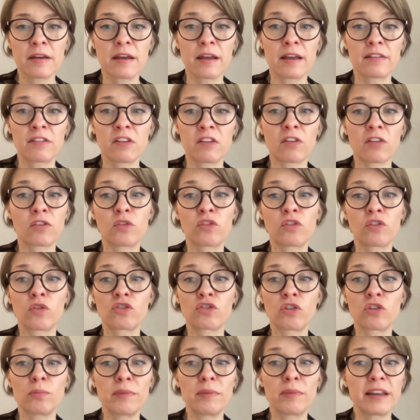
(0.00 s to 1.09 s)
It's also
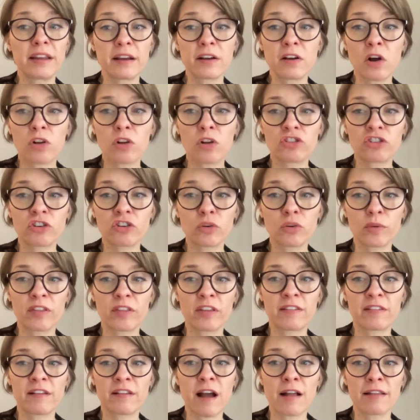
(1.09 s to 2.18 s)
social media culture with
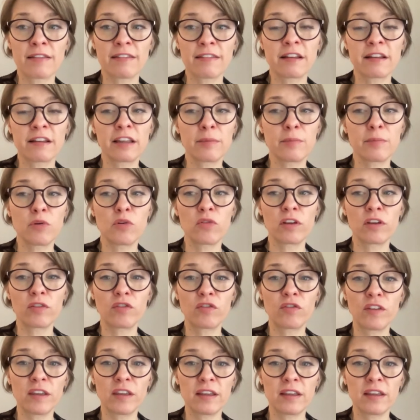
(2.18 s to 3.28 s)
its constantly moving
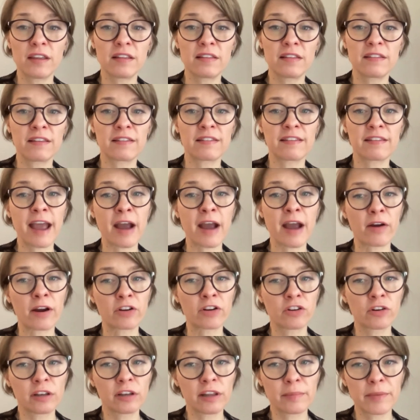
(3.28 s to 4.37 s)
feeds, its
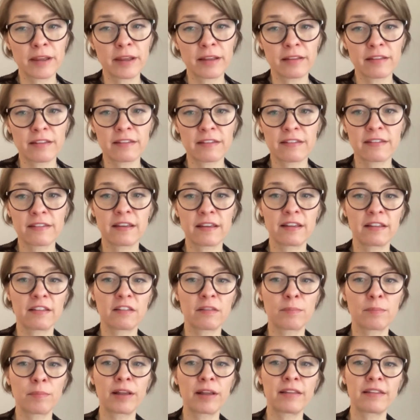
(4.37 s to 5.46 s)
character limits,
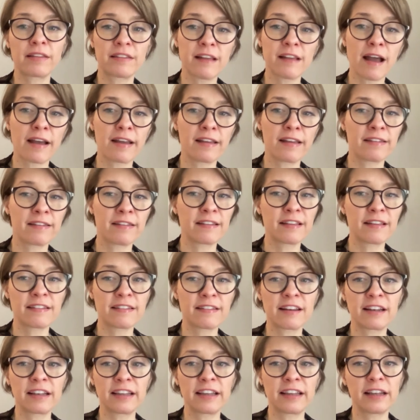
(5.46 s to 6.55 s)
its bite-sized,
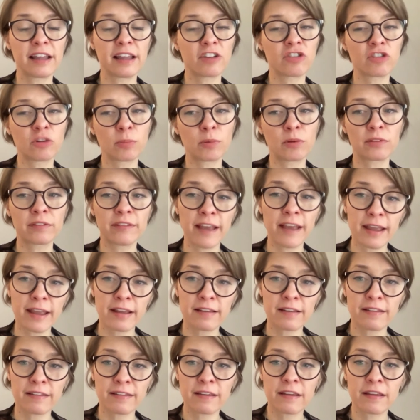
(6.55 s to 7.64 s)
instantly legible
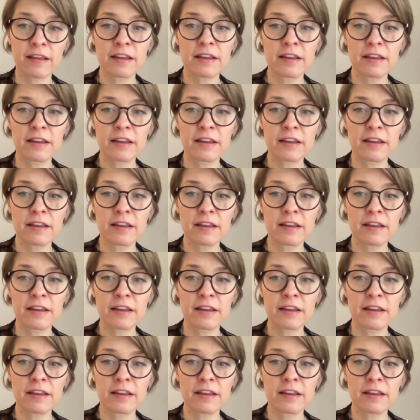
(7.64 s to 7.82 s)
takes.